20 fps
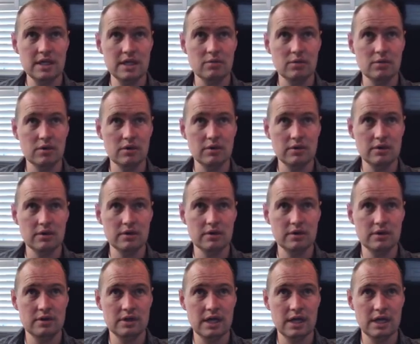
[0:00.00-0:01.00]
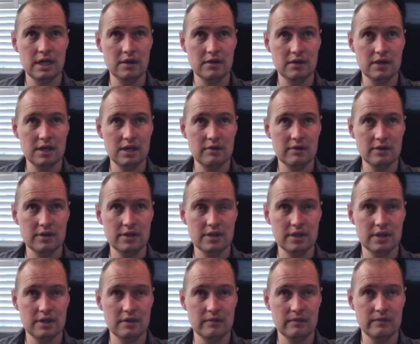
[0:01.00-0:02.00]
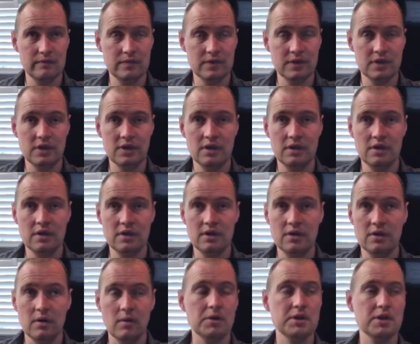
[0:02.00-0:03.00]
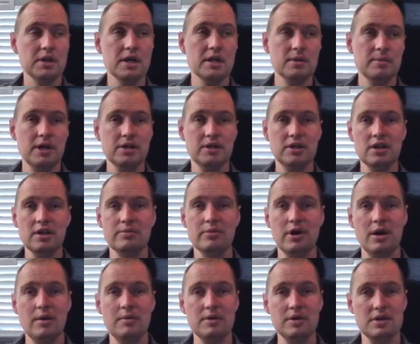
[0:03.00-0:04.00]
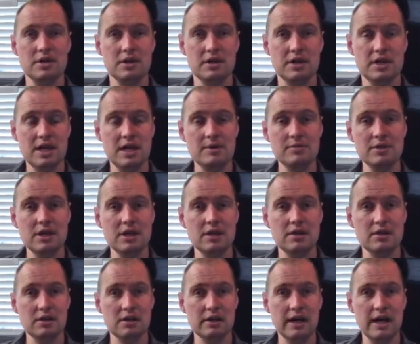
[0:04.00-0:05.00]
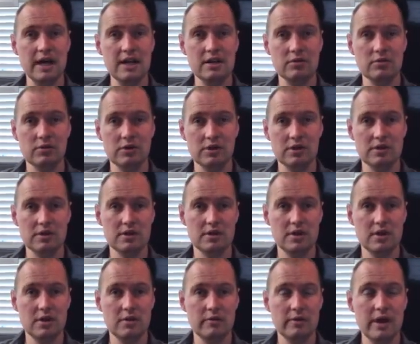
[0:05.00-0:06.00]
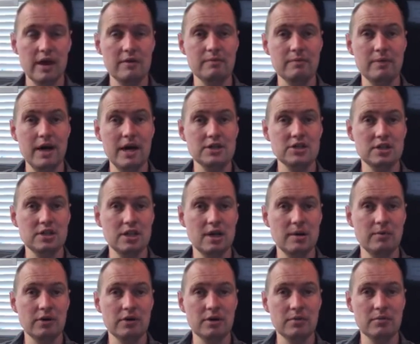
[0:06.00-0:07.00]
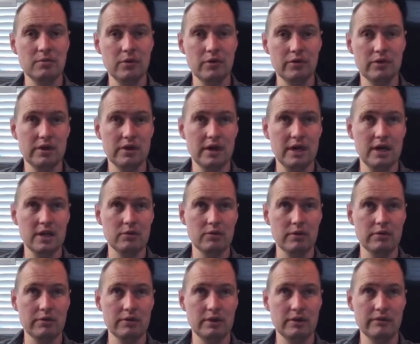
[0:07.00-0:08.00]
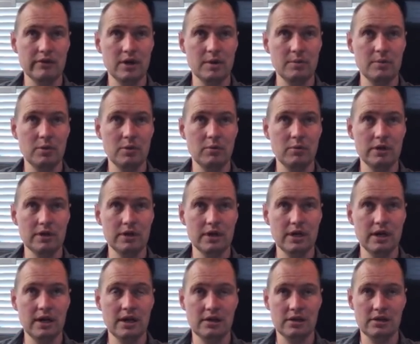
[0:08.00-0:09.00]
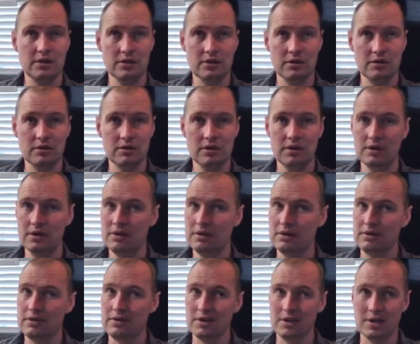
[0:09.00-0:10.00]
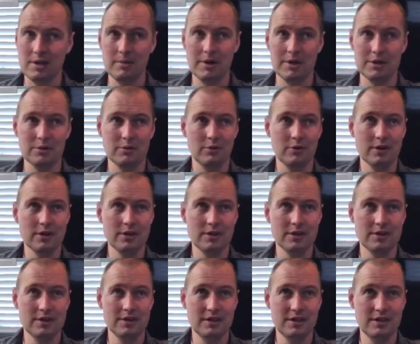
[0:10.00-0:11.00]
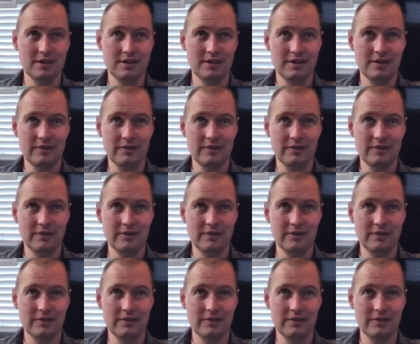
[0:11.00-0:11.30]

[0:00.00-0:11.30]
Equals negative 17. And what's nice about this problem is the same thing as the last one. We have matching numbers on both sides, one with the variable, one not. So it's going to come out to 1.